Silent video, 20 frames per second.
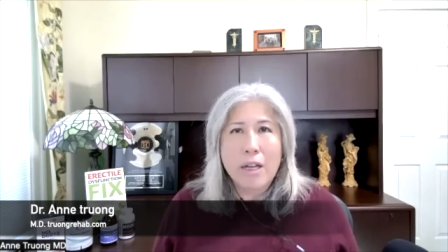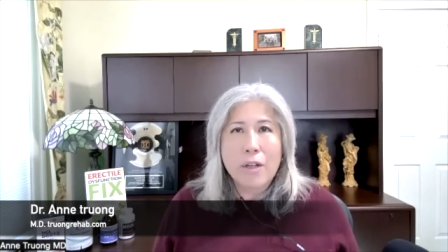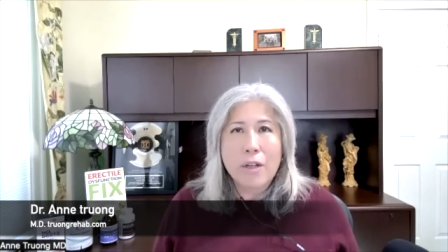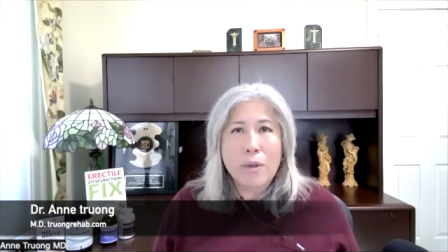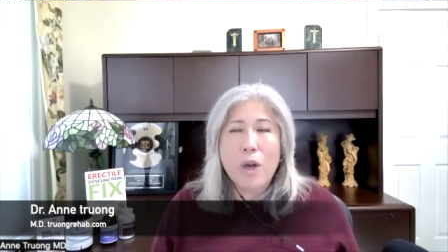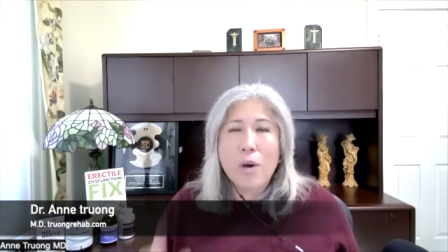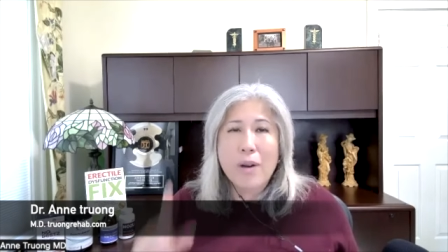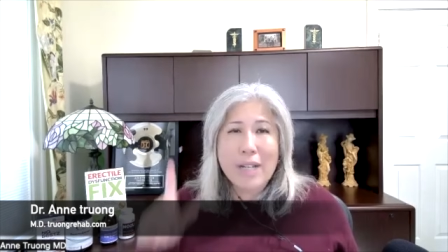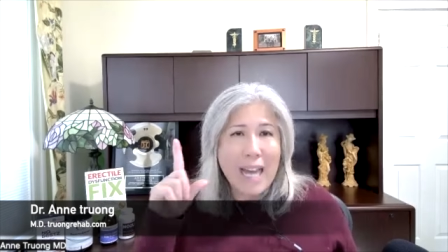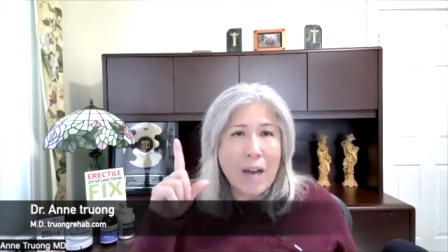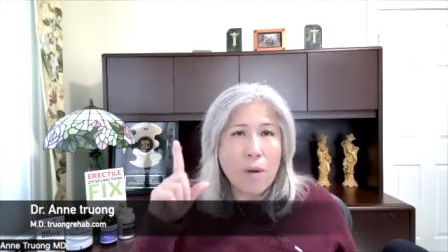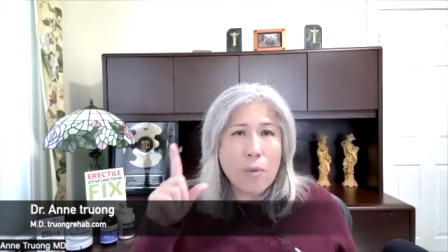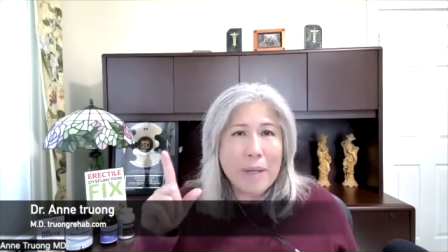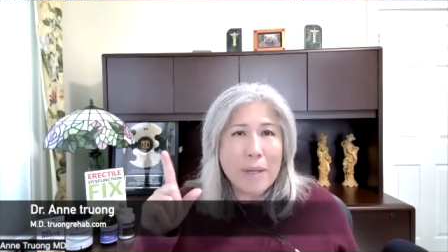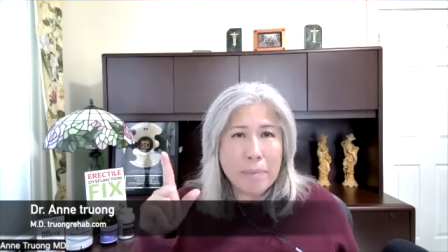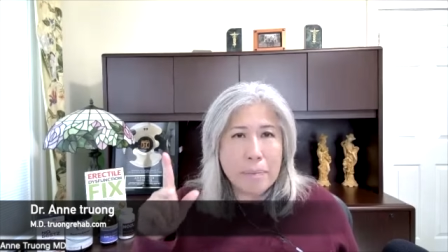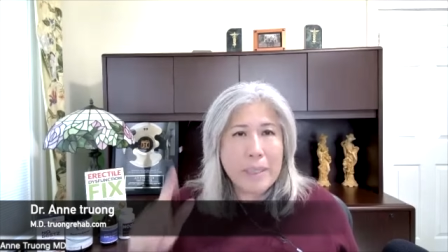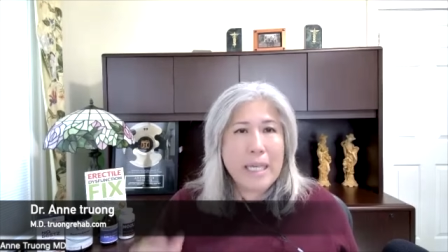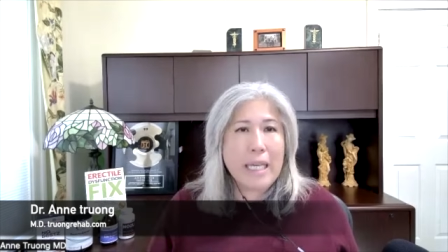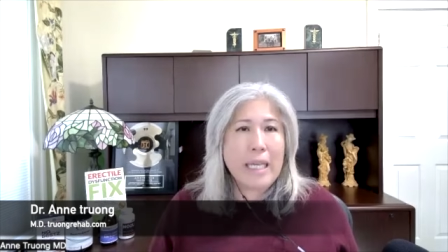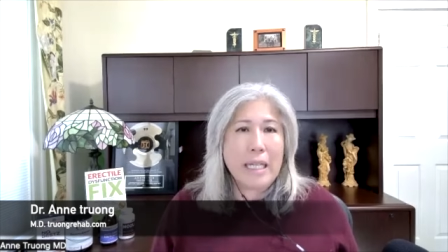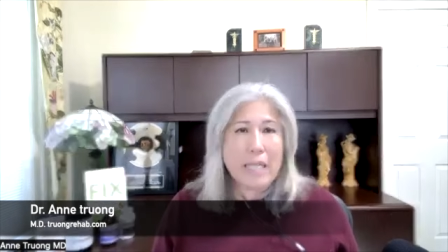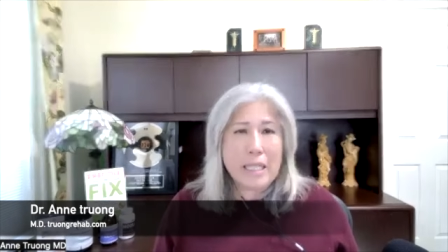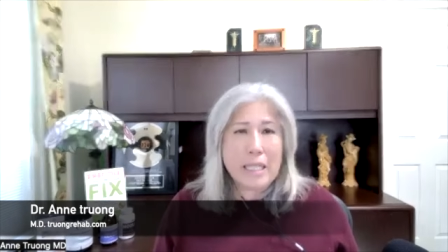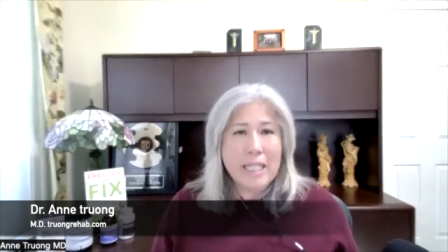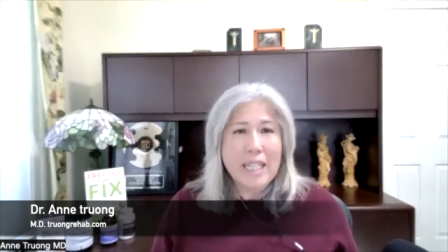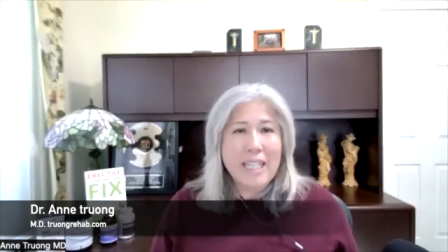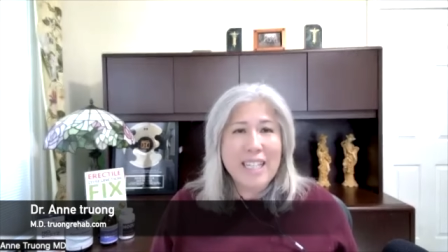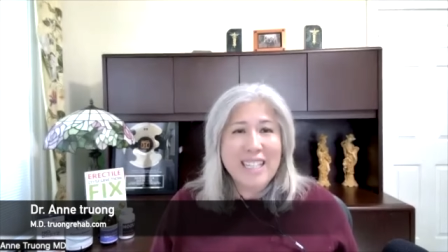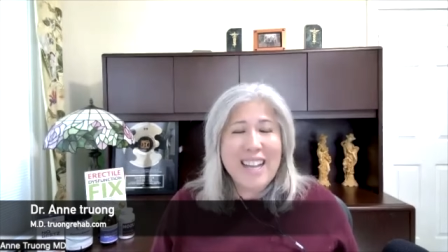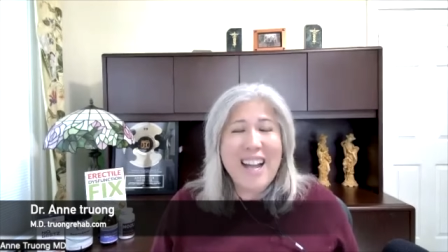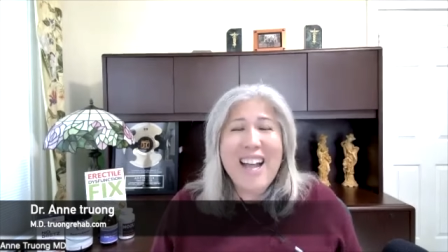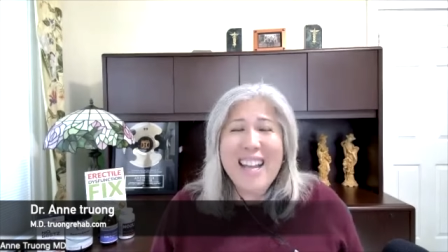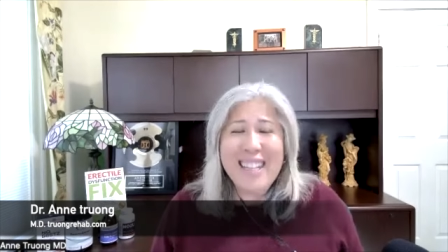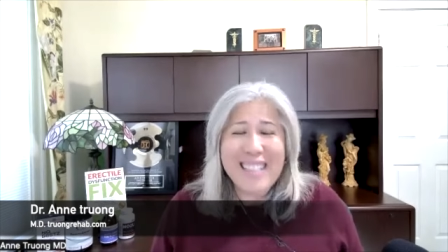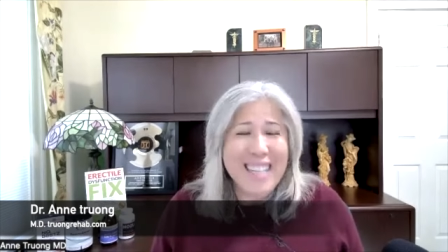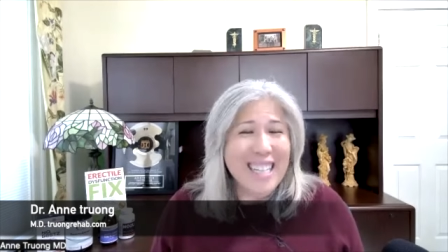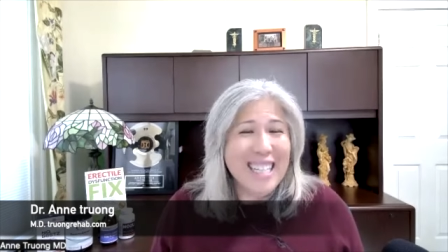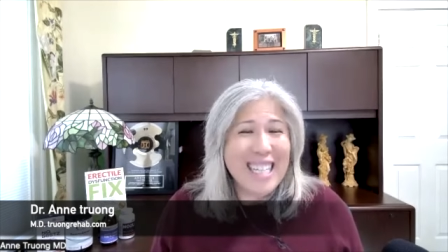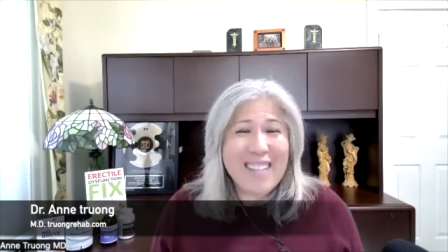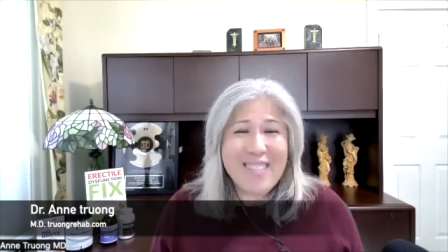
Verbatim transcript: But you only got yeah. one penis. Yeah, I, it I